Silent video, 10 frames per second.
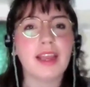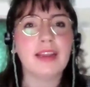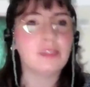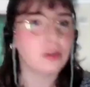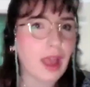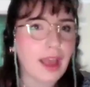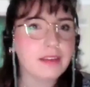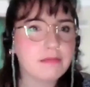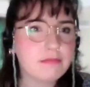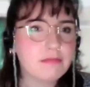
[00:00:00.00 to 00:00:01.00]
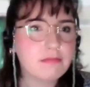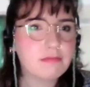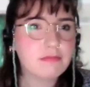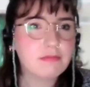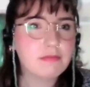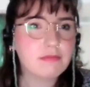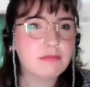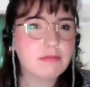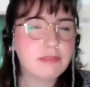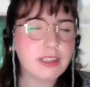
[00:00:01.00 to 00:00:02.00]
it is okay.
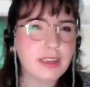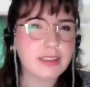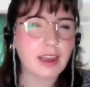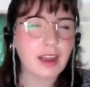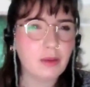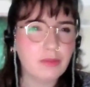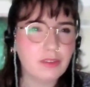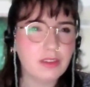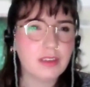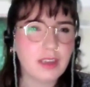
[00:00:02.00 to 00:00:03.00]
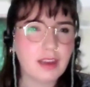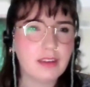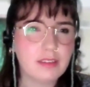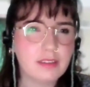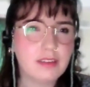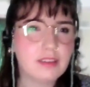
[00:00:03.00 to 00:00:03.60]
Is that helpful? Yeah.